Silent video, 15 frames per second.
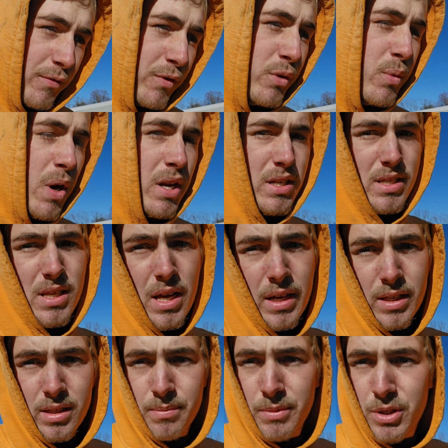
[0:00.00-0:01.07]
You want it
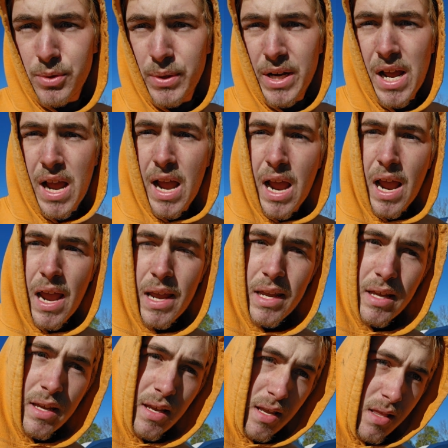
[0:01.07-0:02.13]
cycling between high
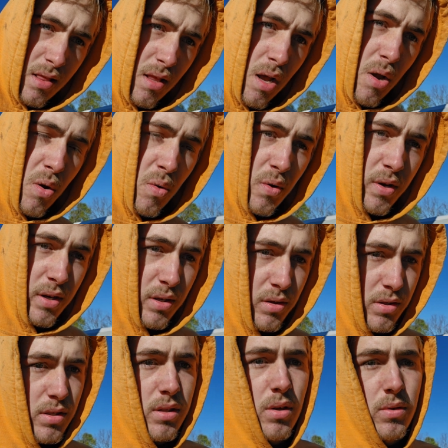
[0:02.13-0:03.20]
and low, and it'll
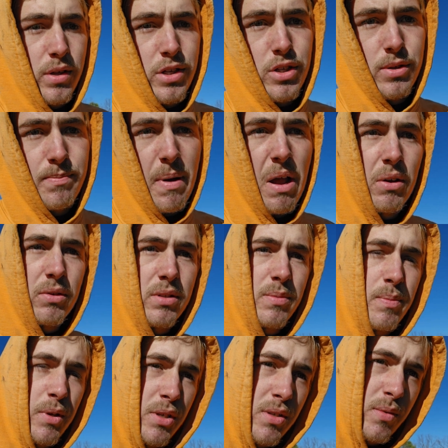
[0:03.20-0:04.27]
slowly just bounce
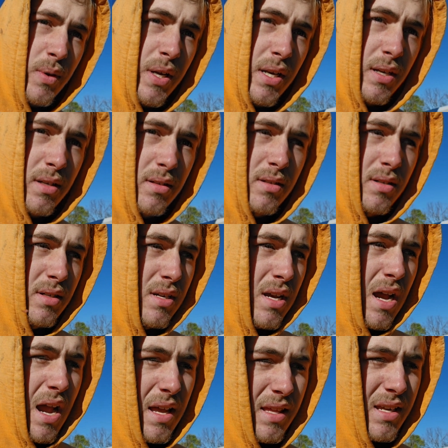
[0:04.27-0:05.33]
between
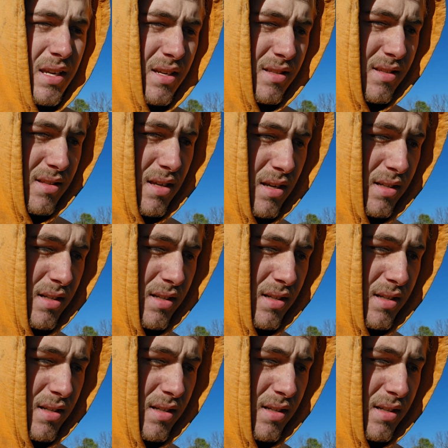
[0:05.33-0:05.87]
I think it's a